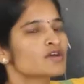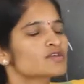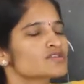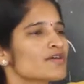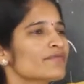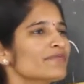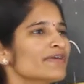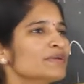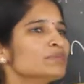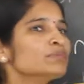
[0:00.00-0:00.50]
So
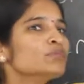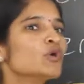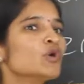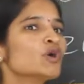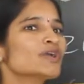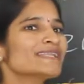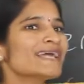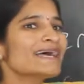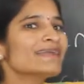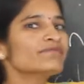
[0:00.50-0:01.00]
when
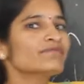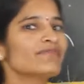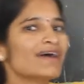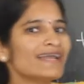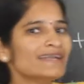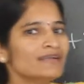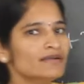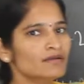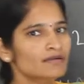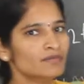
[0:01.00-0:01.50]
more than
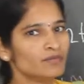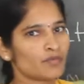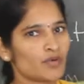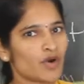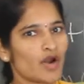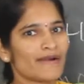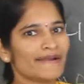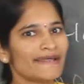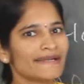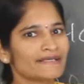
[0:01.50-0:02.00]
one
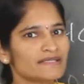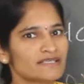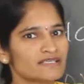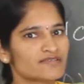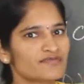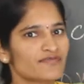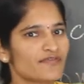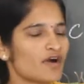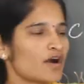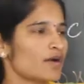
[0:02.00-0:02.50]
product
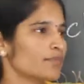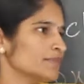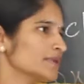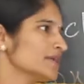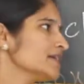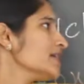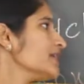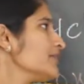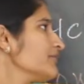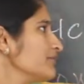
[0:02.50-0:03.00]
is formed,